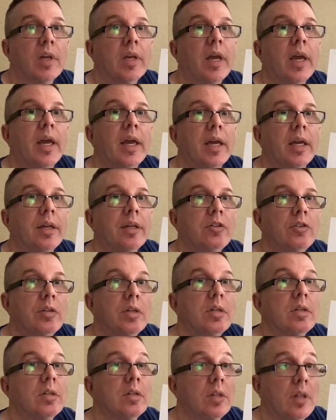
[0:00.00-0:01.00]
And
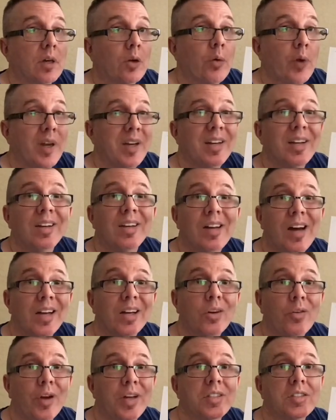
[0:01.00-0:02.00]
the kind of
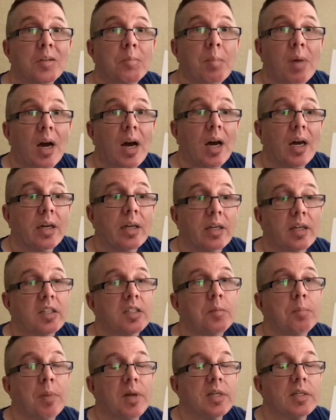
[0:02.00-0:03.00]
crate to buy is
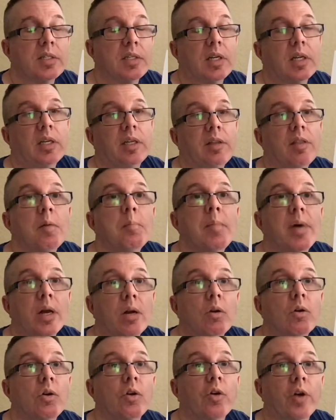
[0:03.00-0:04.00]
basically the
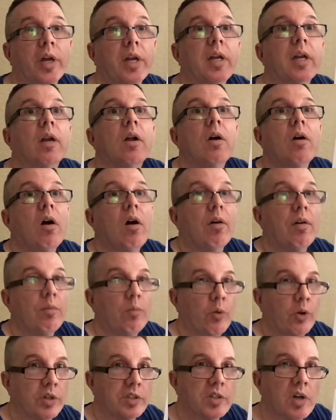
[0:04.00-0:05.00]
metal crate
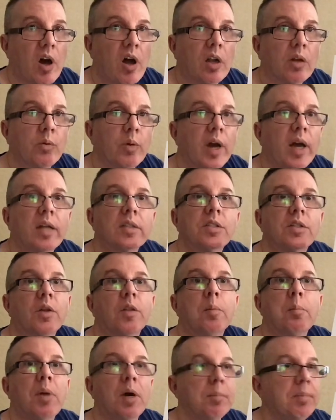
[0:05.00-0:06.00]
where it's all around so the
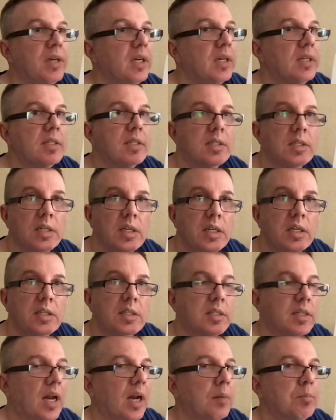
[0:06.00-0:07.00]
puppy can see,
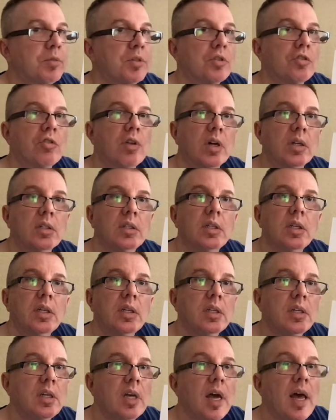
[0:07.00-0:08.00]
he's not
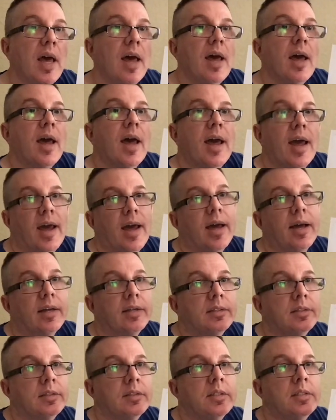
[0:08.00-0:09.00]
obstructed,
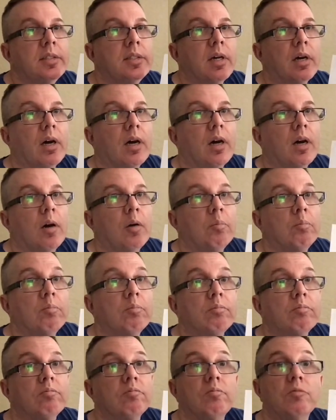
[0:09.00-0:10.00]
and
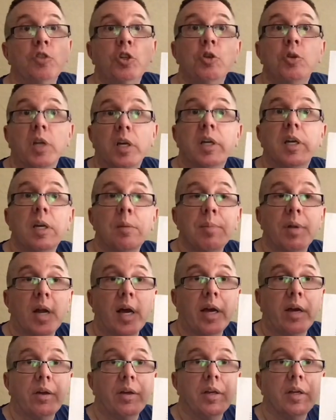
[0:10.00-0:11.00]
you can keep an
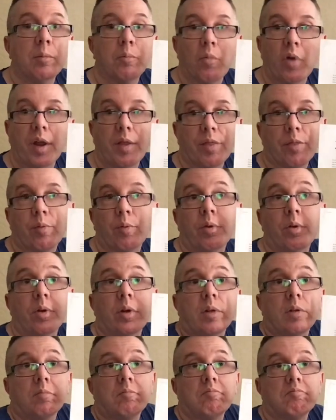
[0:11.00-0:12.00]
eye on him right through it,
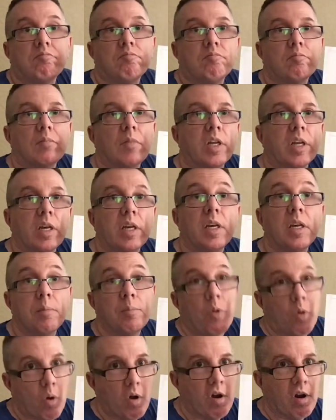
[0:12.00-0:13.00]
him
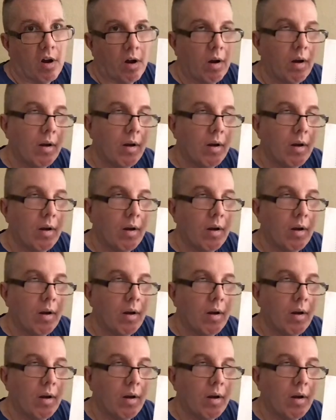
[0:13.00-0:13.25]
or her.